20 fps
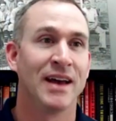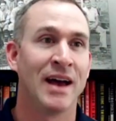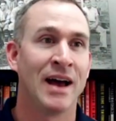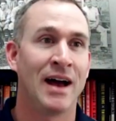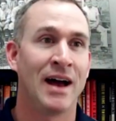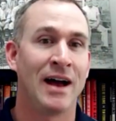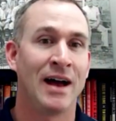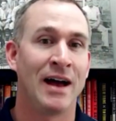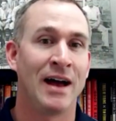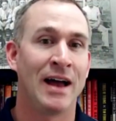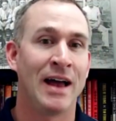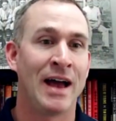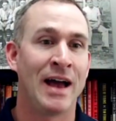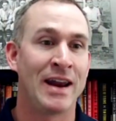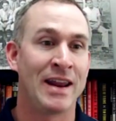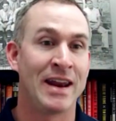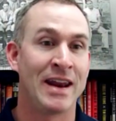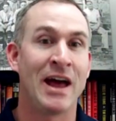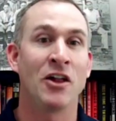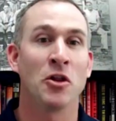at
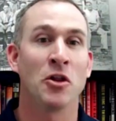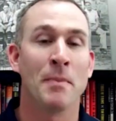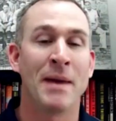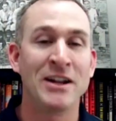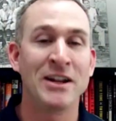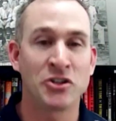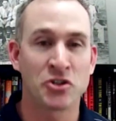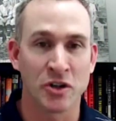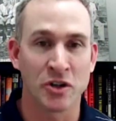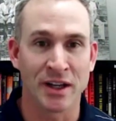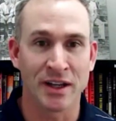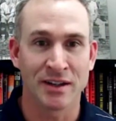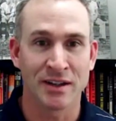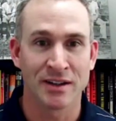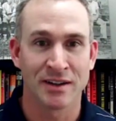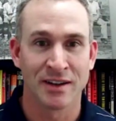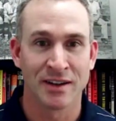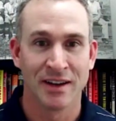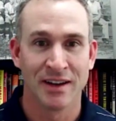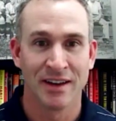an elementary,
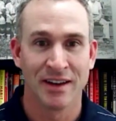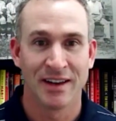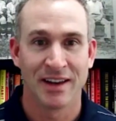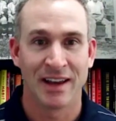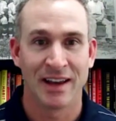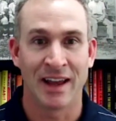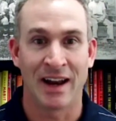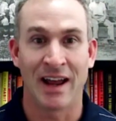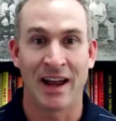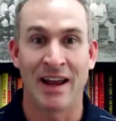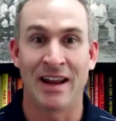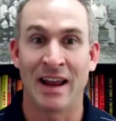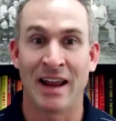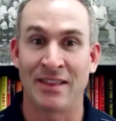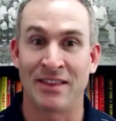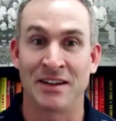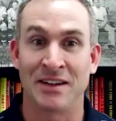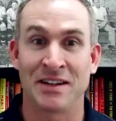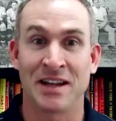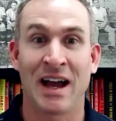and I,
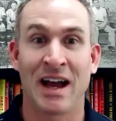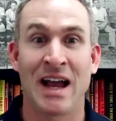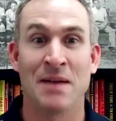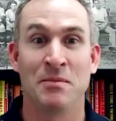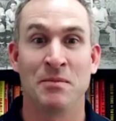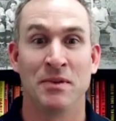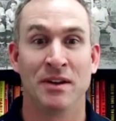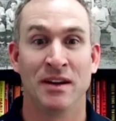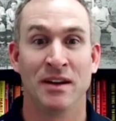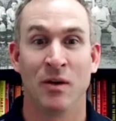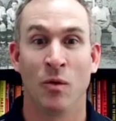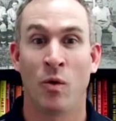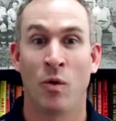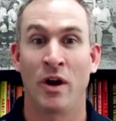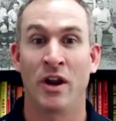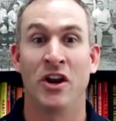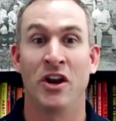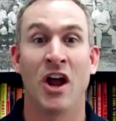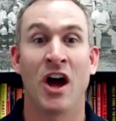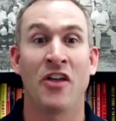at the time,
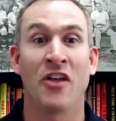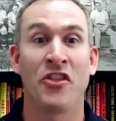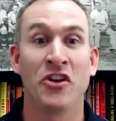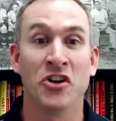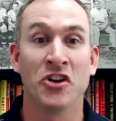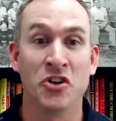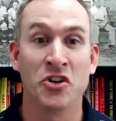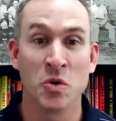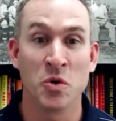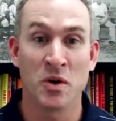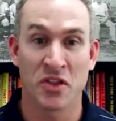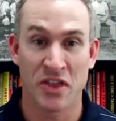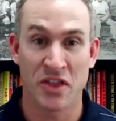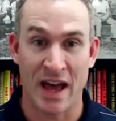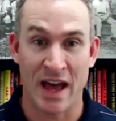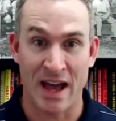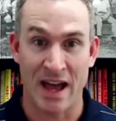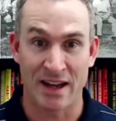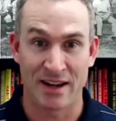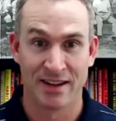wanted nothing to do with
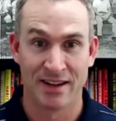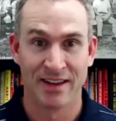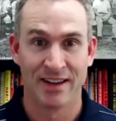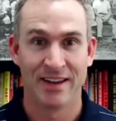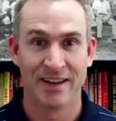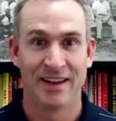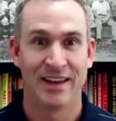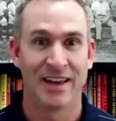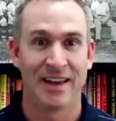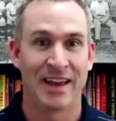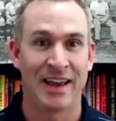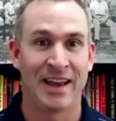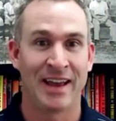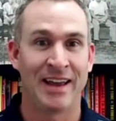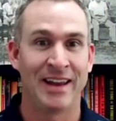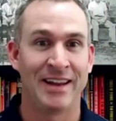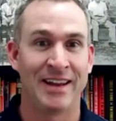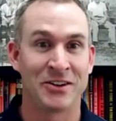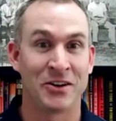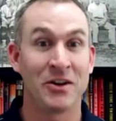that.
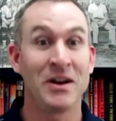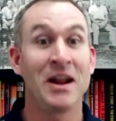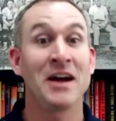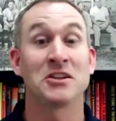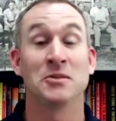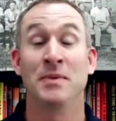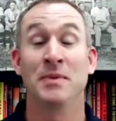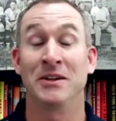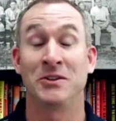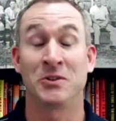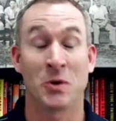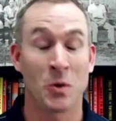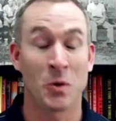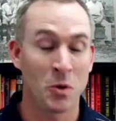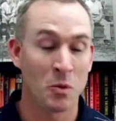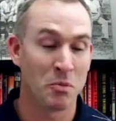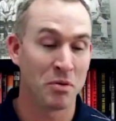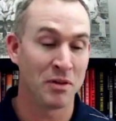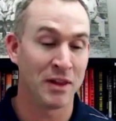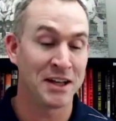And it turned out to be a
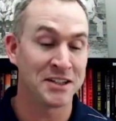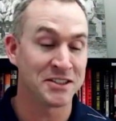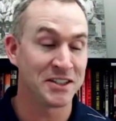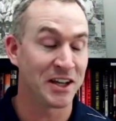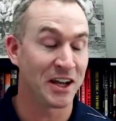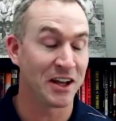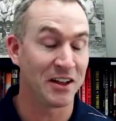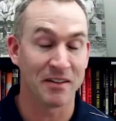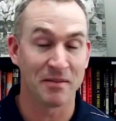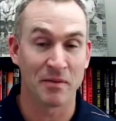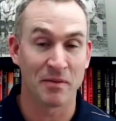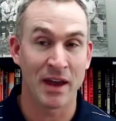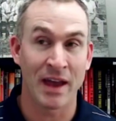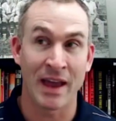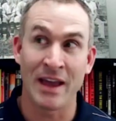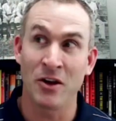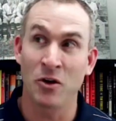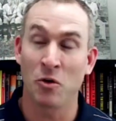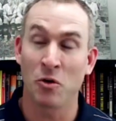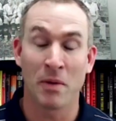total blessing.
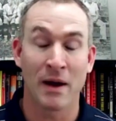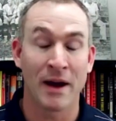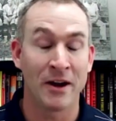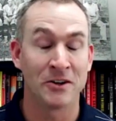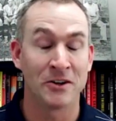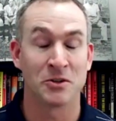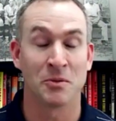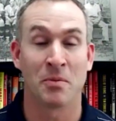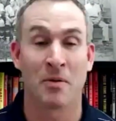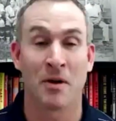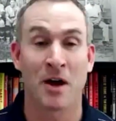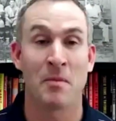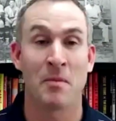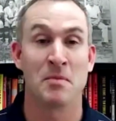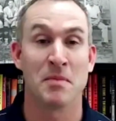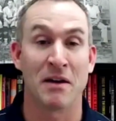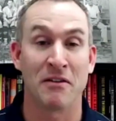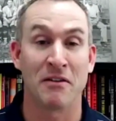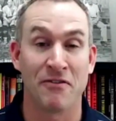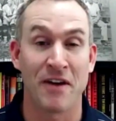Ankle biters are probably
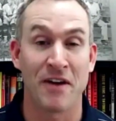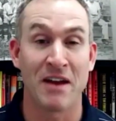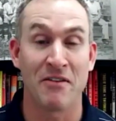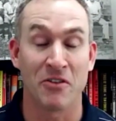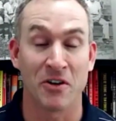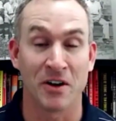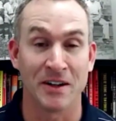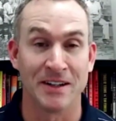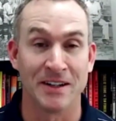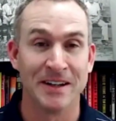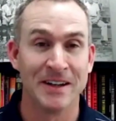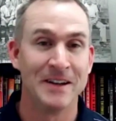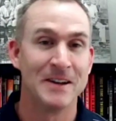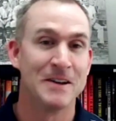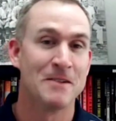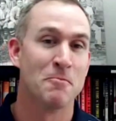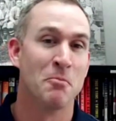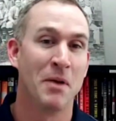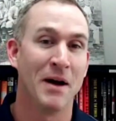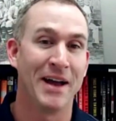my favorite,
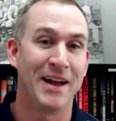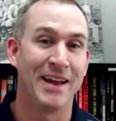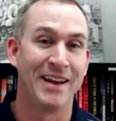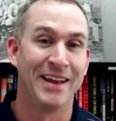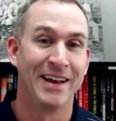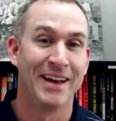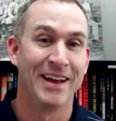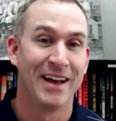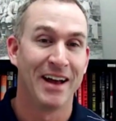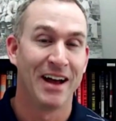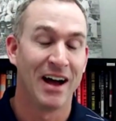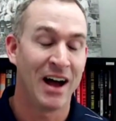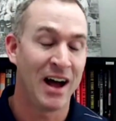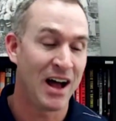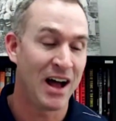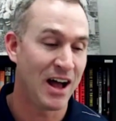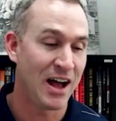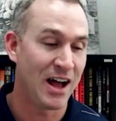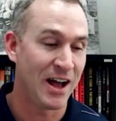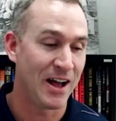but
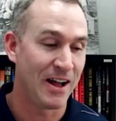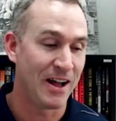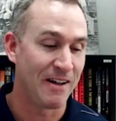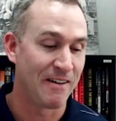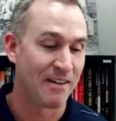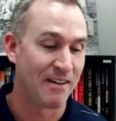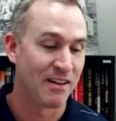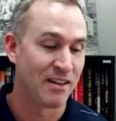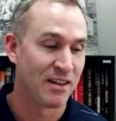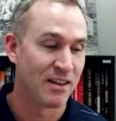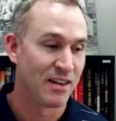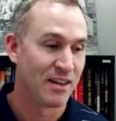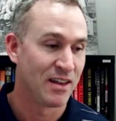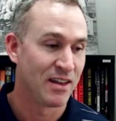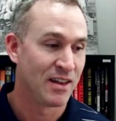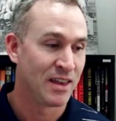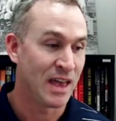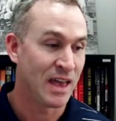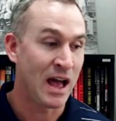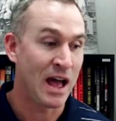yeah,
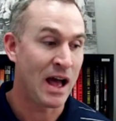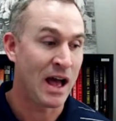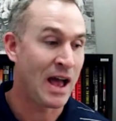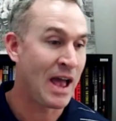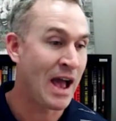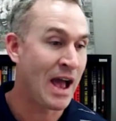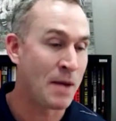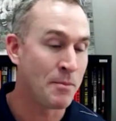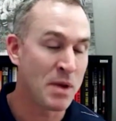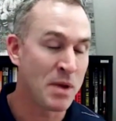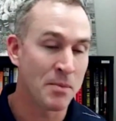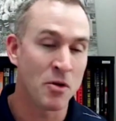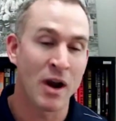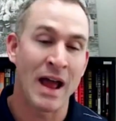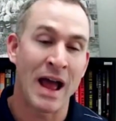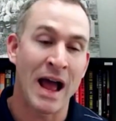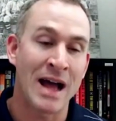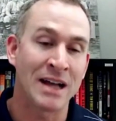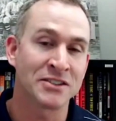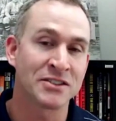I
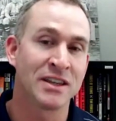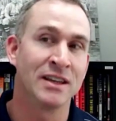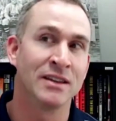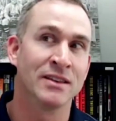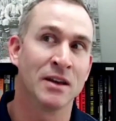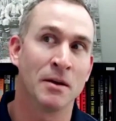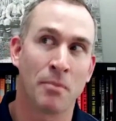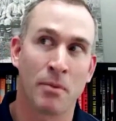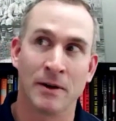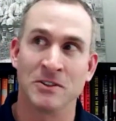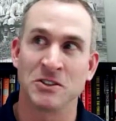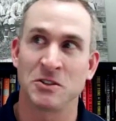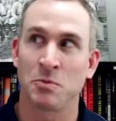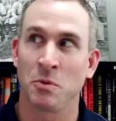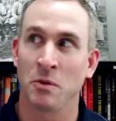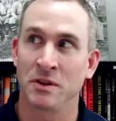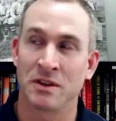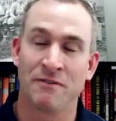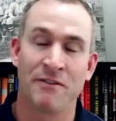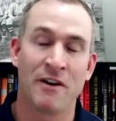remember asking the
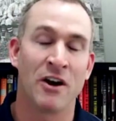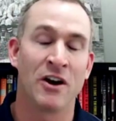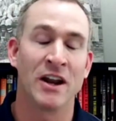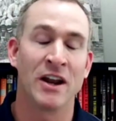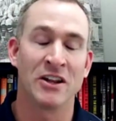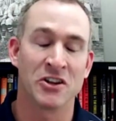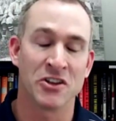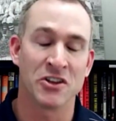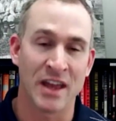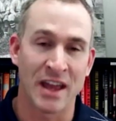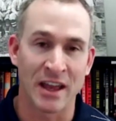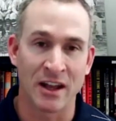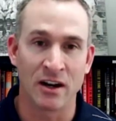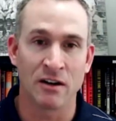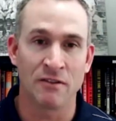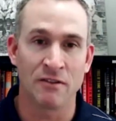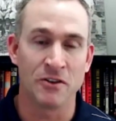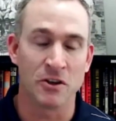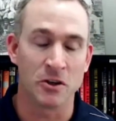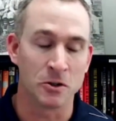principal at the very end of the
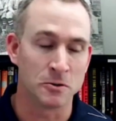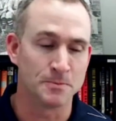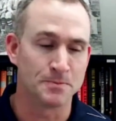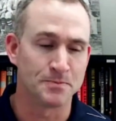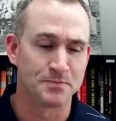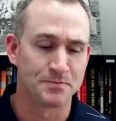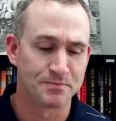interview,